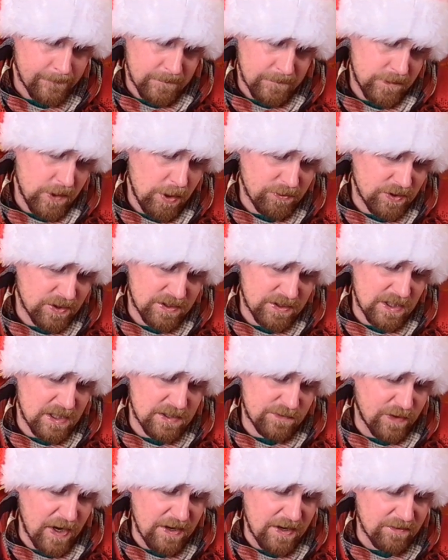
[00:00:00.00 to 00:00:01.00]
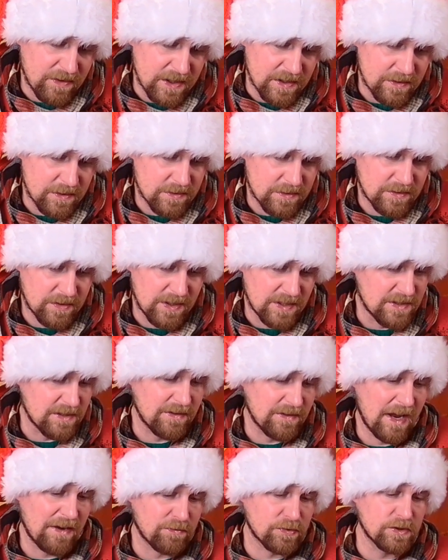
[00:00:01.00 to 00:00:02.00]
No, just this flavoring. So it
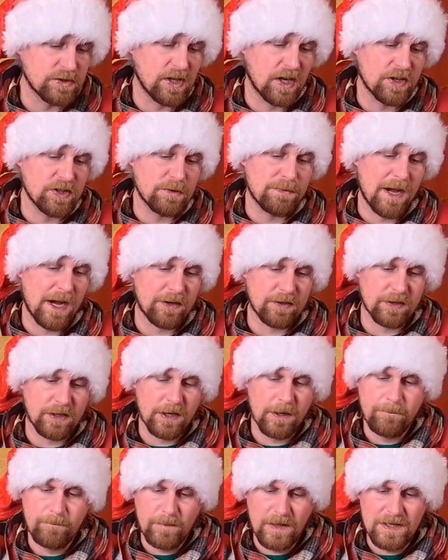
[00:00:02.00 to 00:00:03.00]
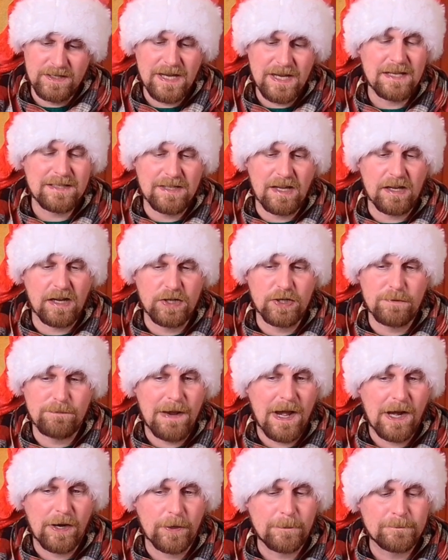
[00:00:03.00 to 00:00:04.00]
doesn't have real onion powder in it, but it tastes like onion
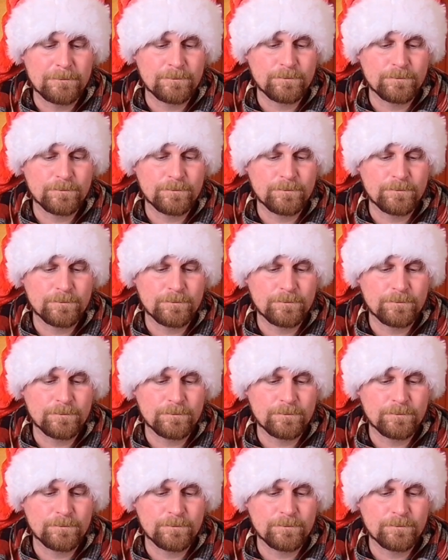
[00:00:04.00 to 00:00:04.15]
powder.